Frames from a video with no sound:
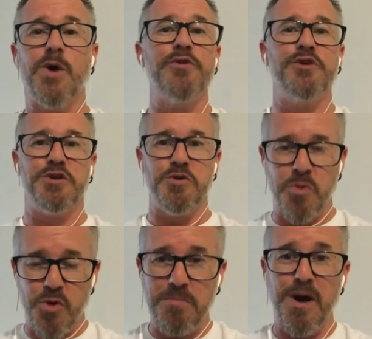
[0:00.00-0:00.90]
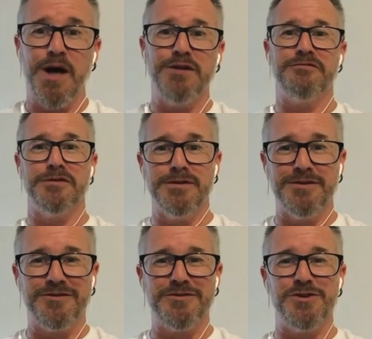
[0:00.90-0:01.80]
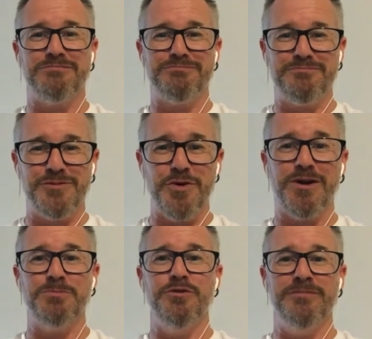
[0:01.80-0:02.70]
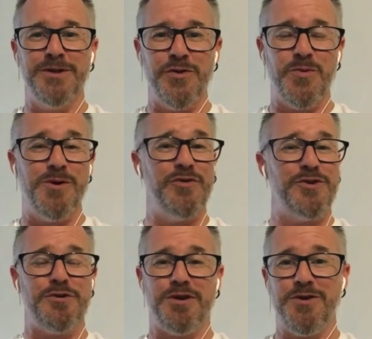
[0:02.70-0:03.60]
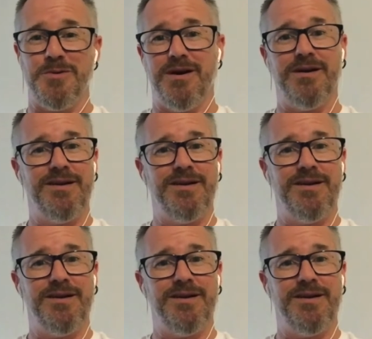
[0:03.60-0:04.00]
I think you're more a part of the, the God movement in the world than you think you are.